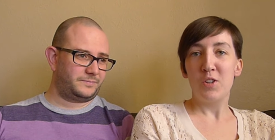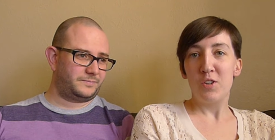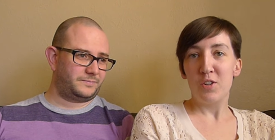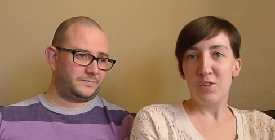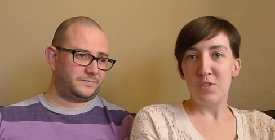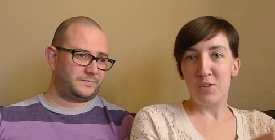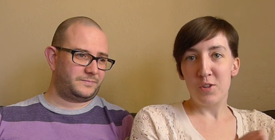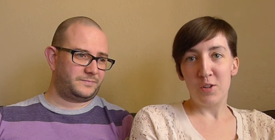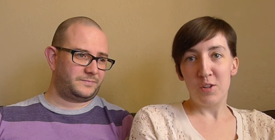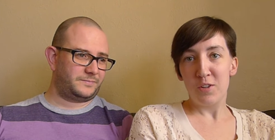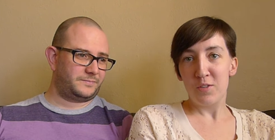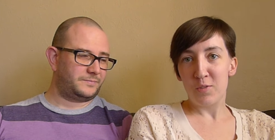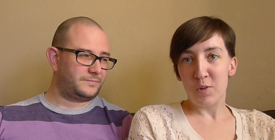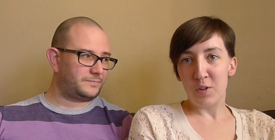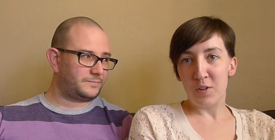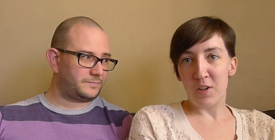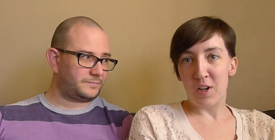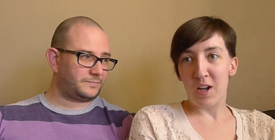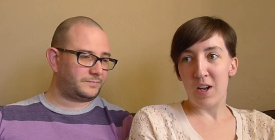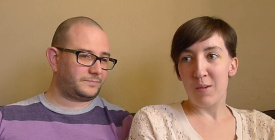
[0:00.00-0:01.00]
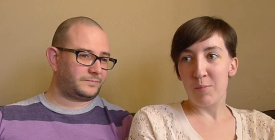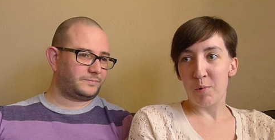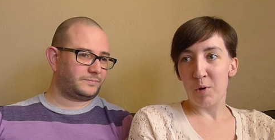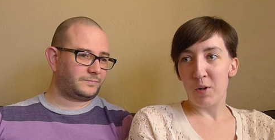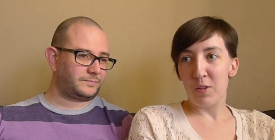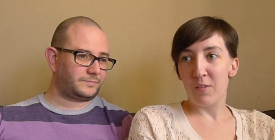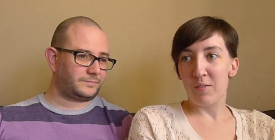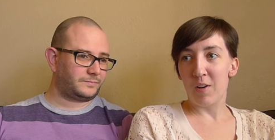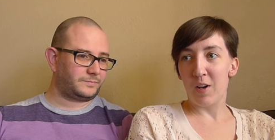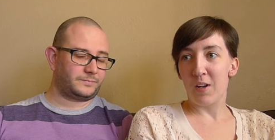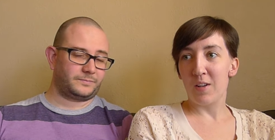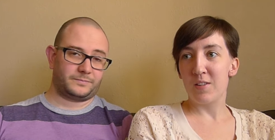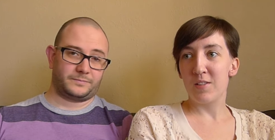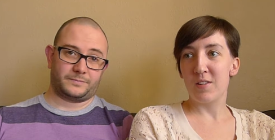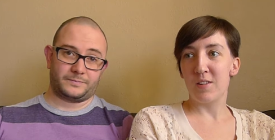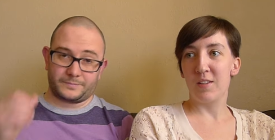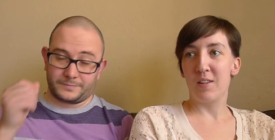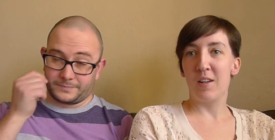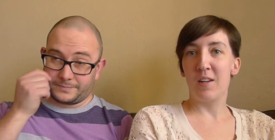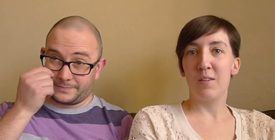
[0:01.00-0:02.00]
Speaker 1: just do this full time both of
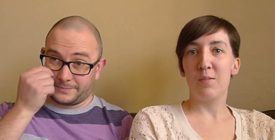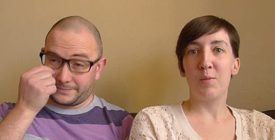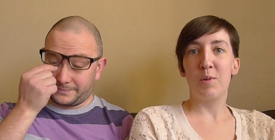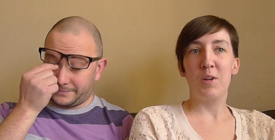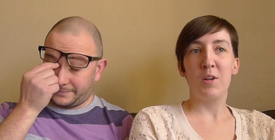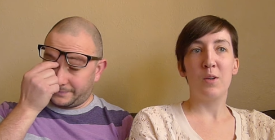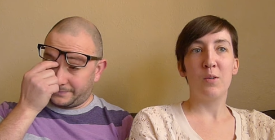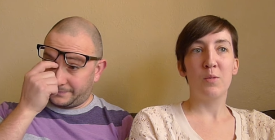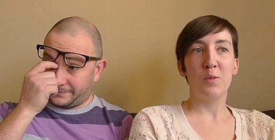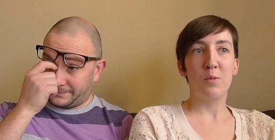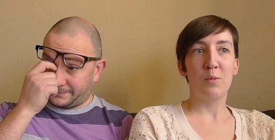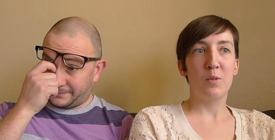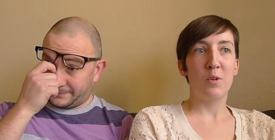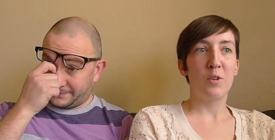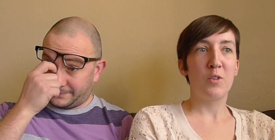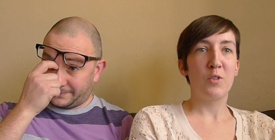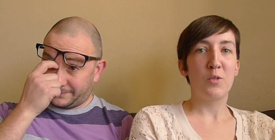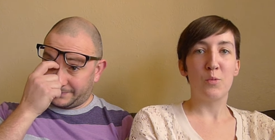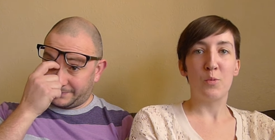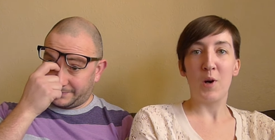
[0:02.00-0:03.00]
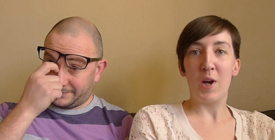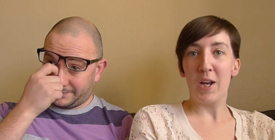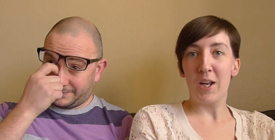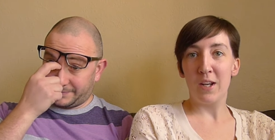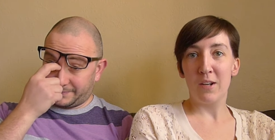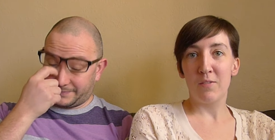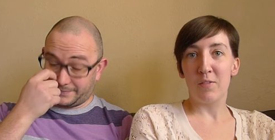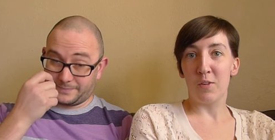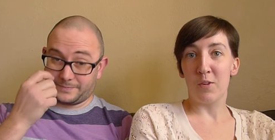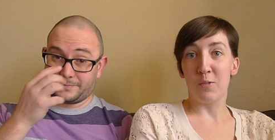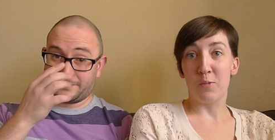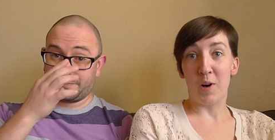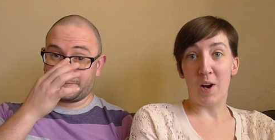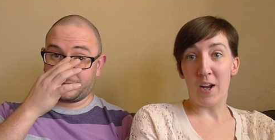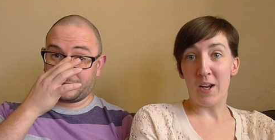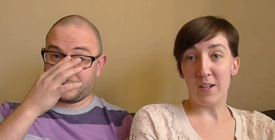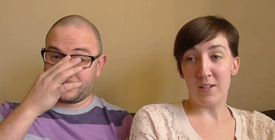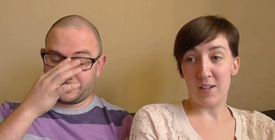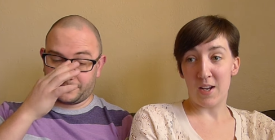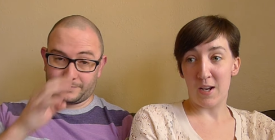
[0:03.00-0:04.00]
us and then we were just waiting for the
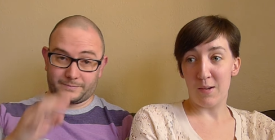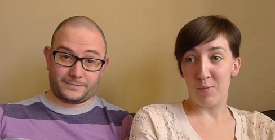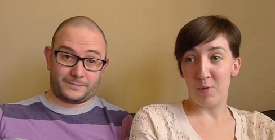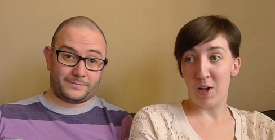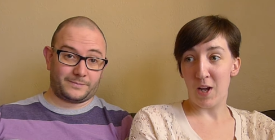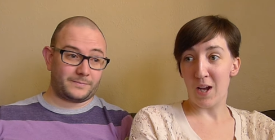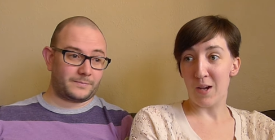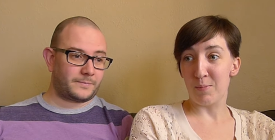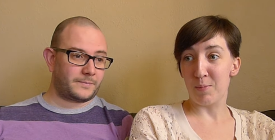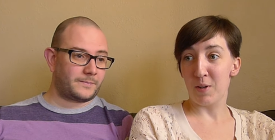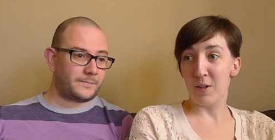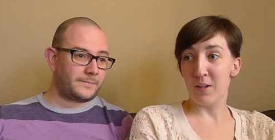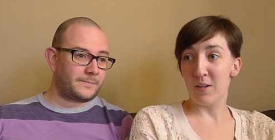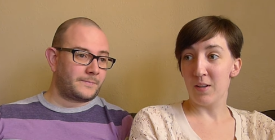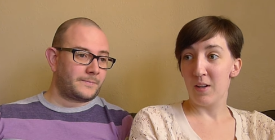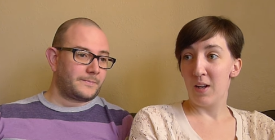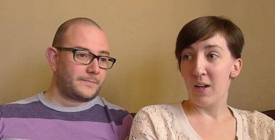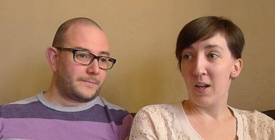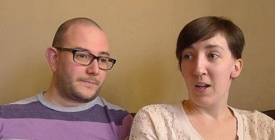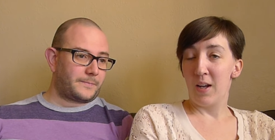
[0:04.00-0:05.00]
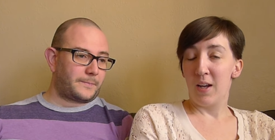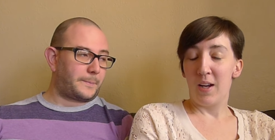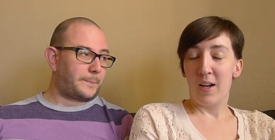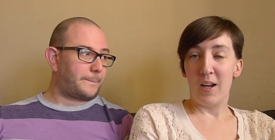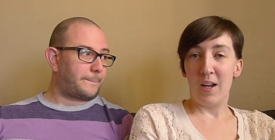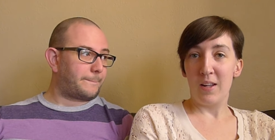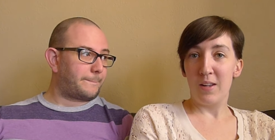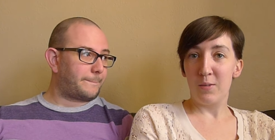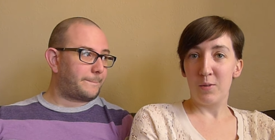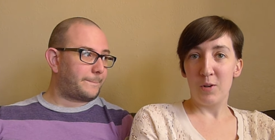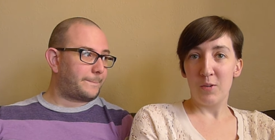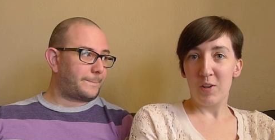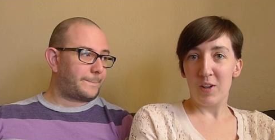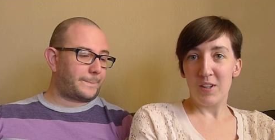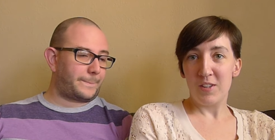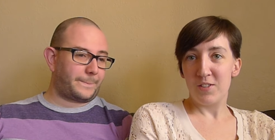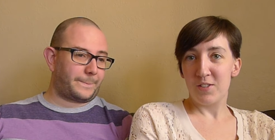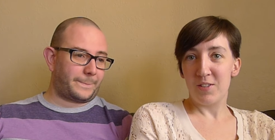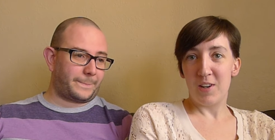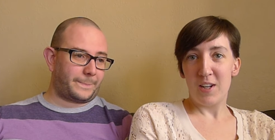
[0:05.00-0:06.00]
right time to happen and then we
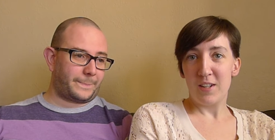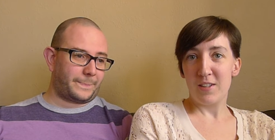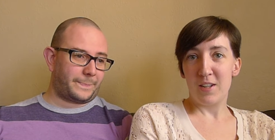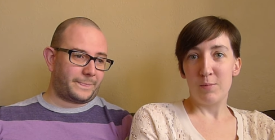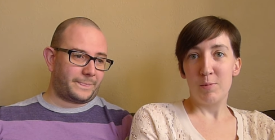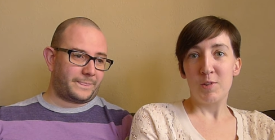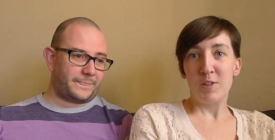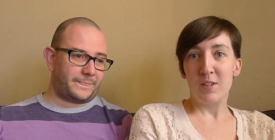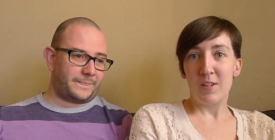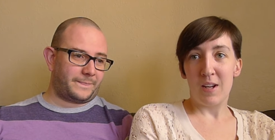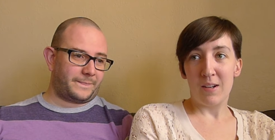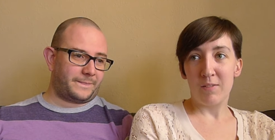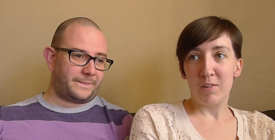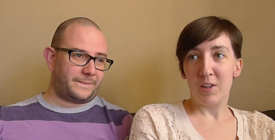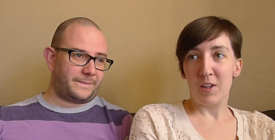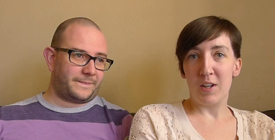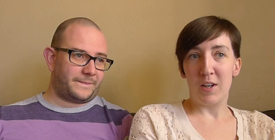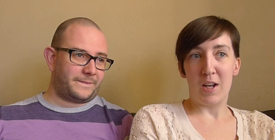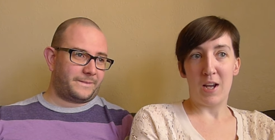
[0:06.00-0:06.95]
realized the right time is never going to